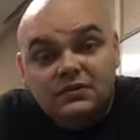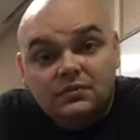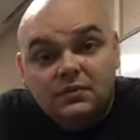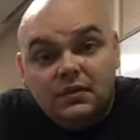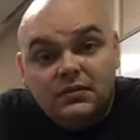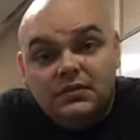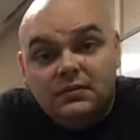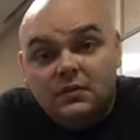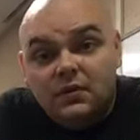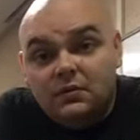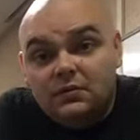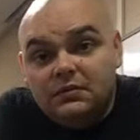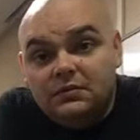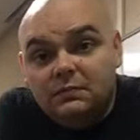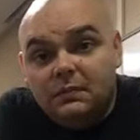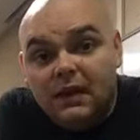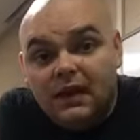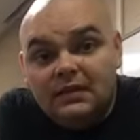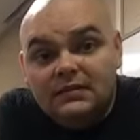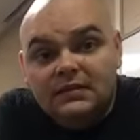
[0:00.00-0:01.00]
who has the most
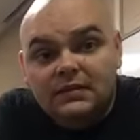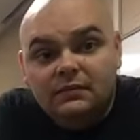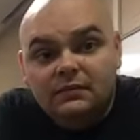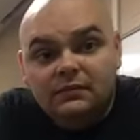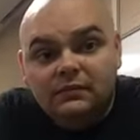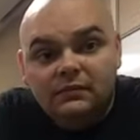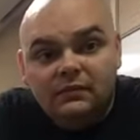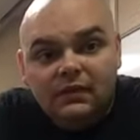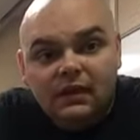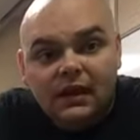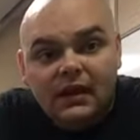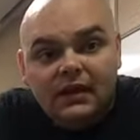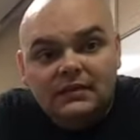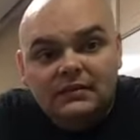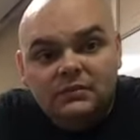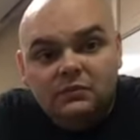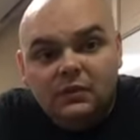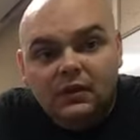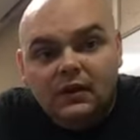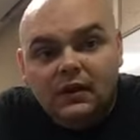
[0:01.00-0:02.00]
positive likes
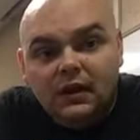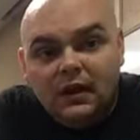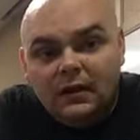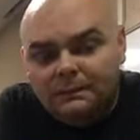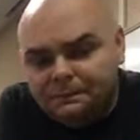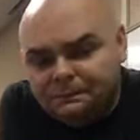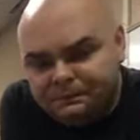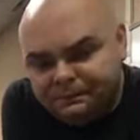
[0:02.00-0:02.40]
and whatnot.